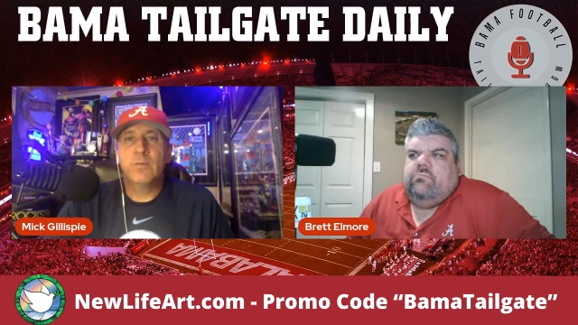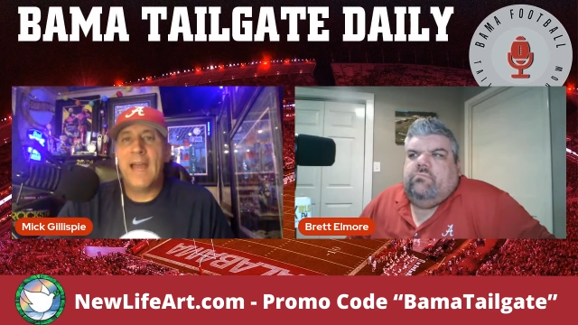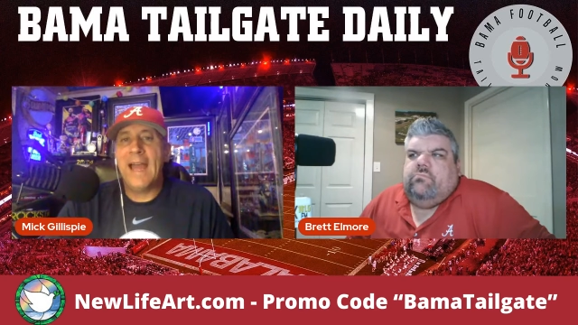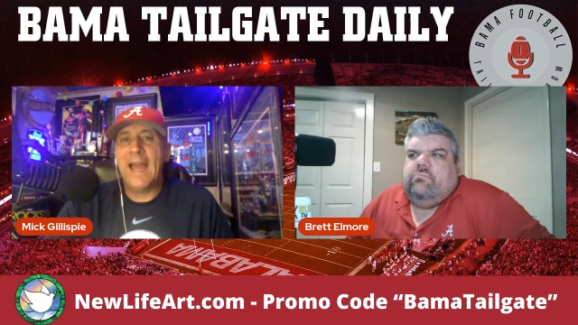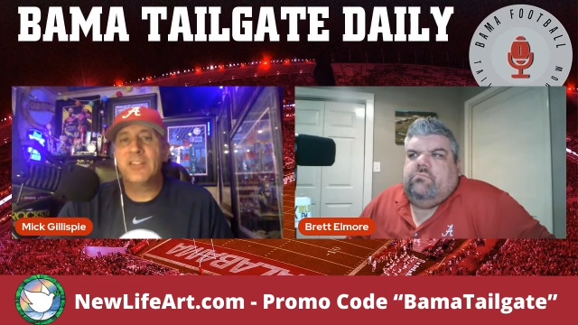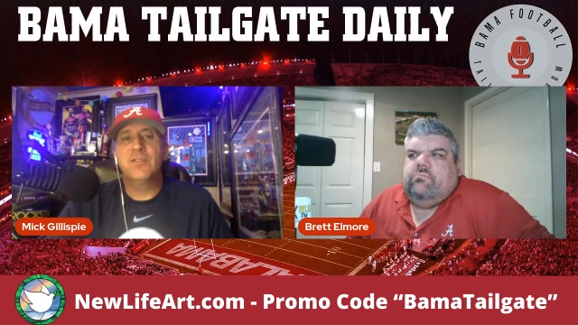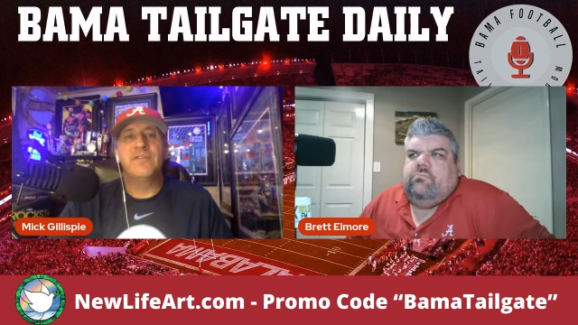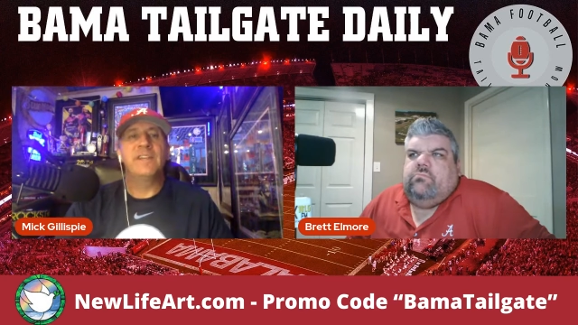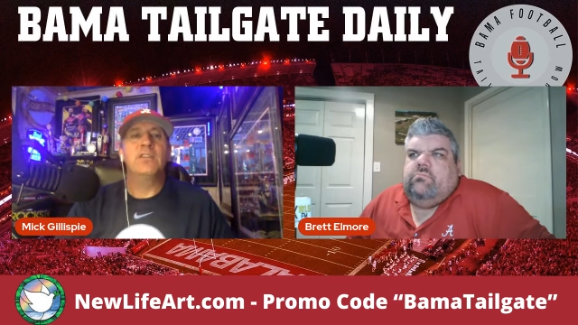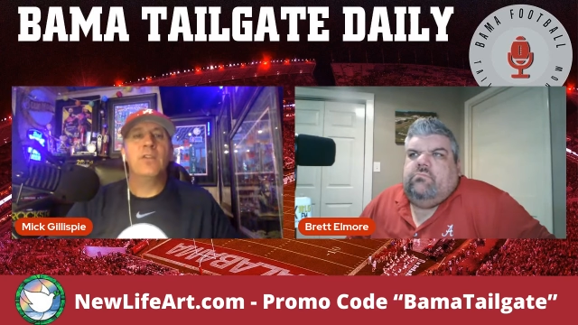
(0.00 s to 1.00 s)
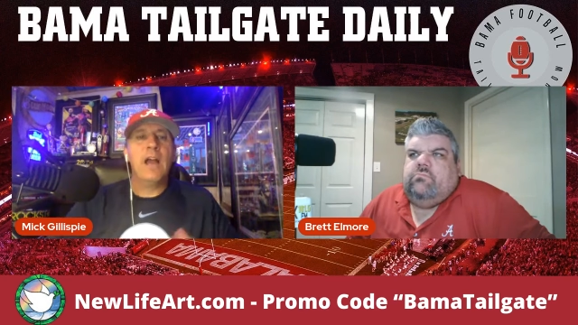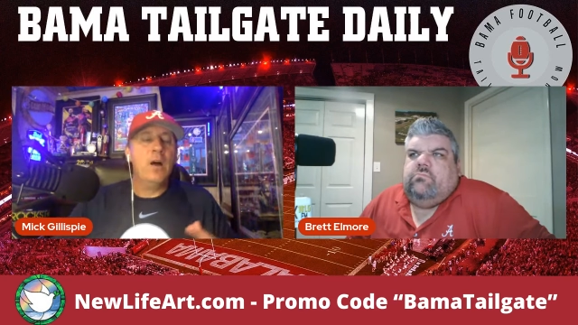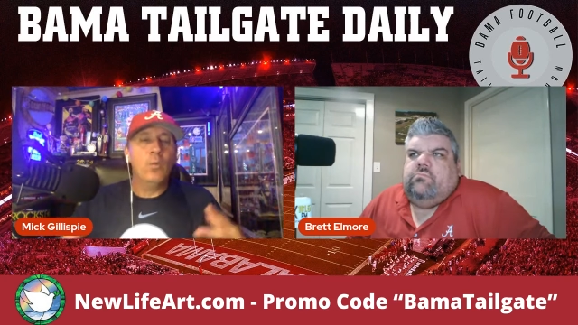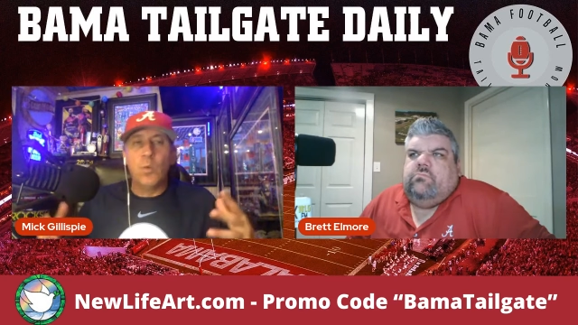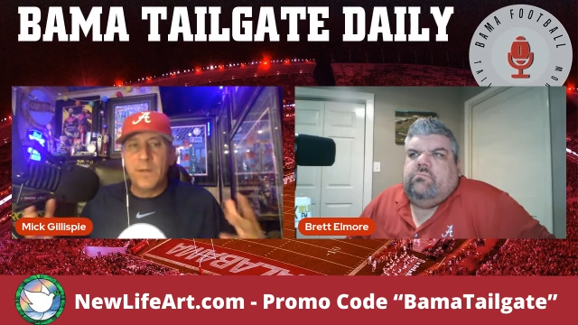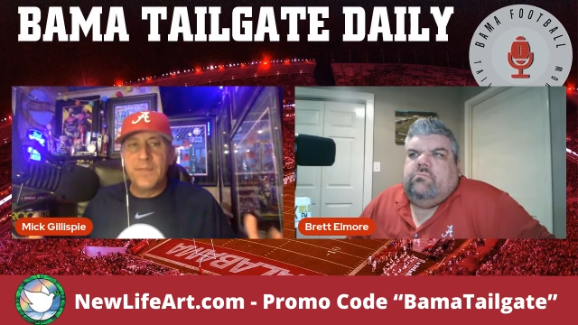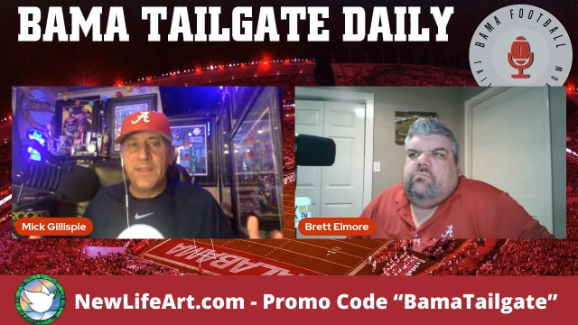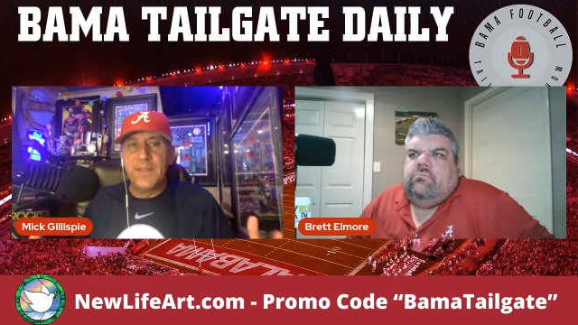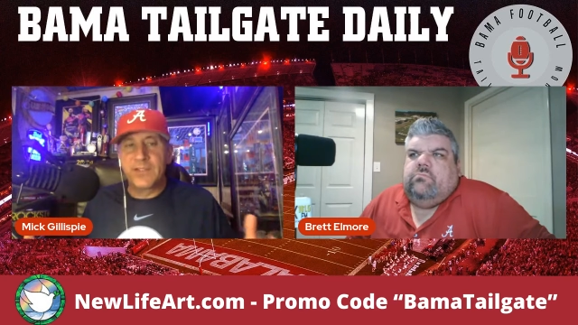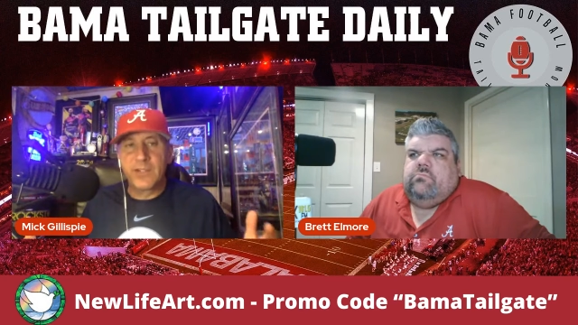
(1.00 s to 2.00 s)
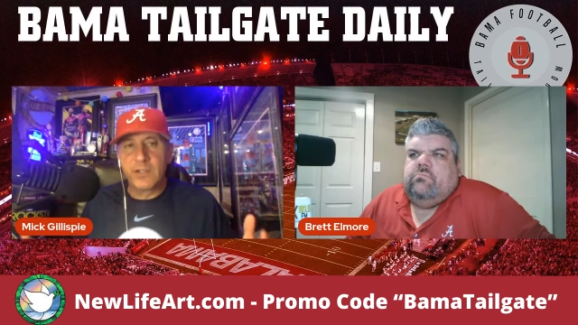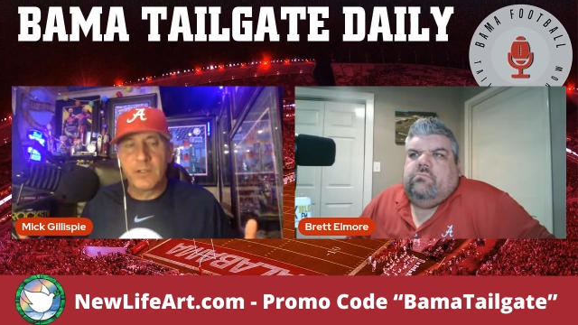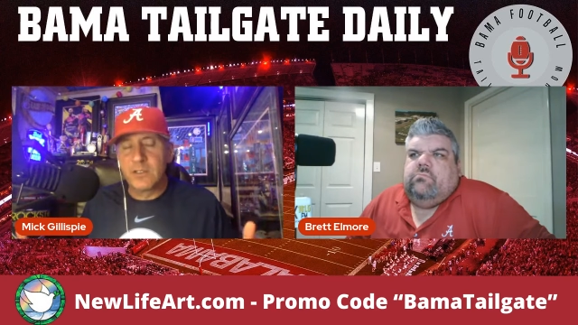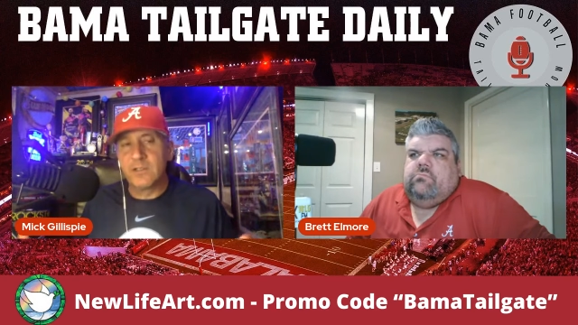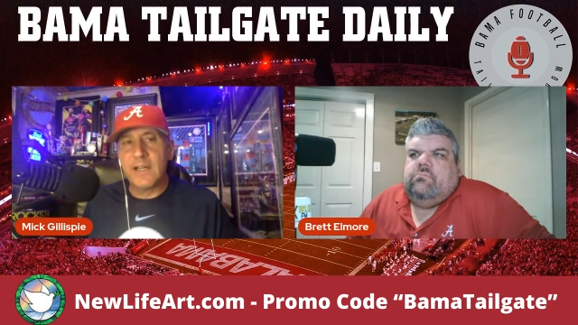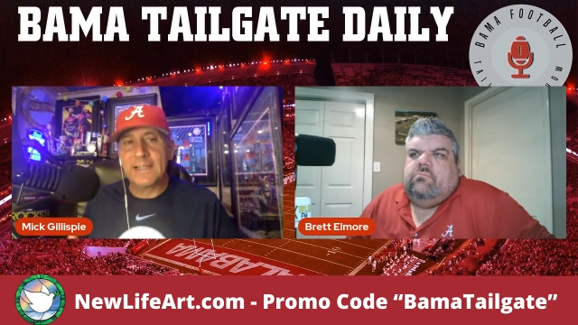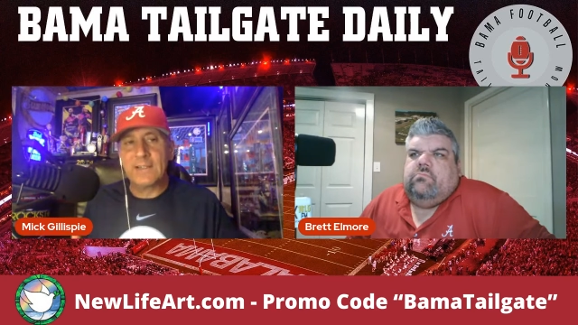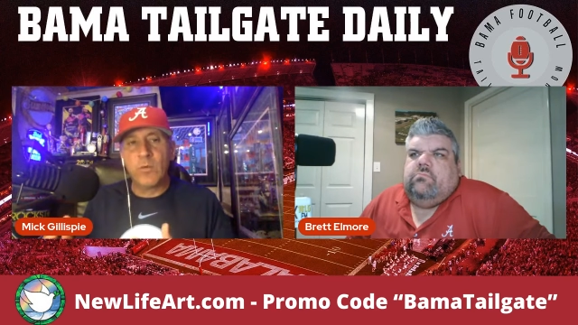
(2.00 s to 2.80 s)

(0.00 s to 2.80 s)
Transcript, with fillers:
Speaker 1: as you figure out what this is going to look like,